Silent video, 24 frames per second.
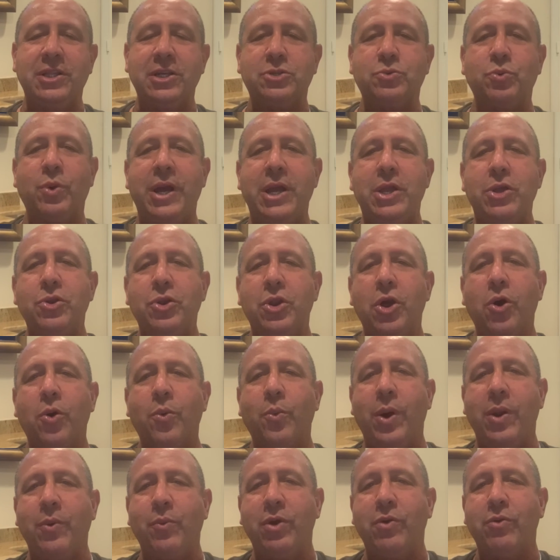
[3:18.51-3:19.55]
This way you know
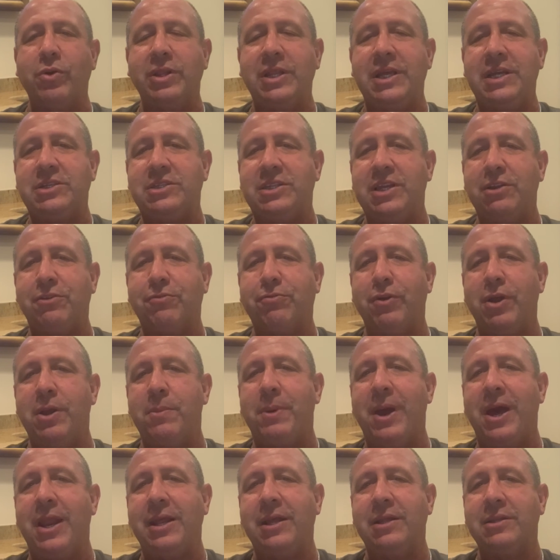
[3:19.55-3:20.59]
when we release these free
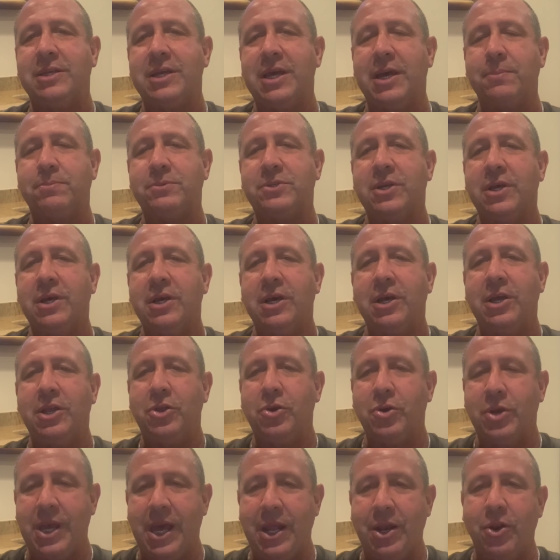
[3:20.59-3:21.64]
betting tips,
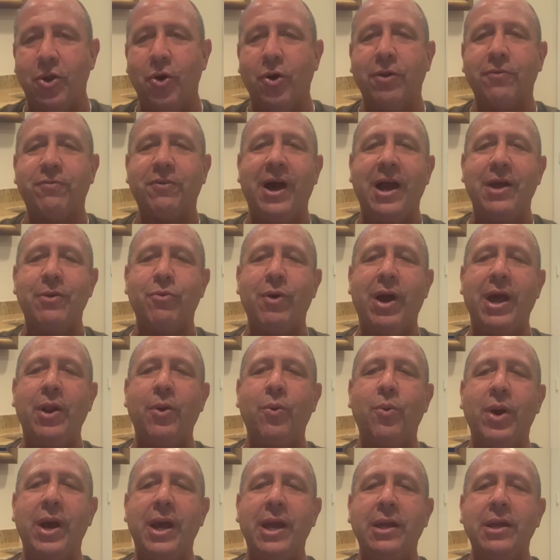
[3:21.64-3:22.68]
you get notified right
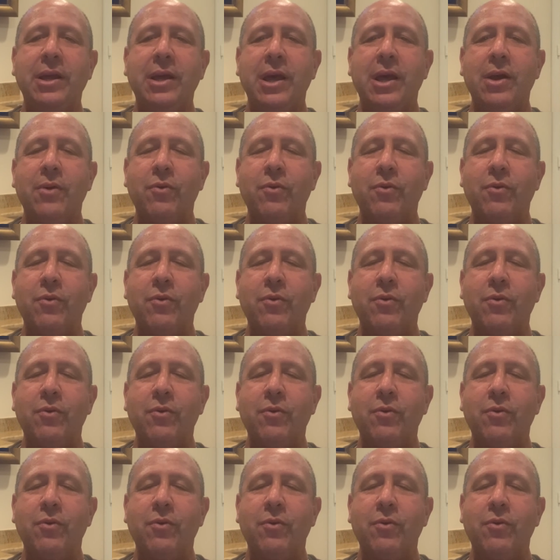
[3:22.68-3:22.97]
away.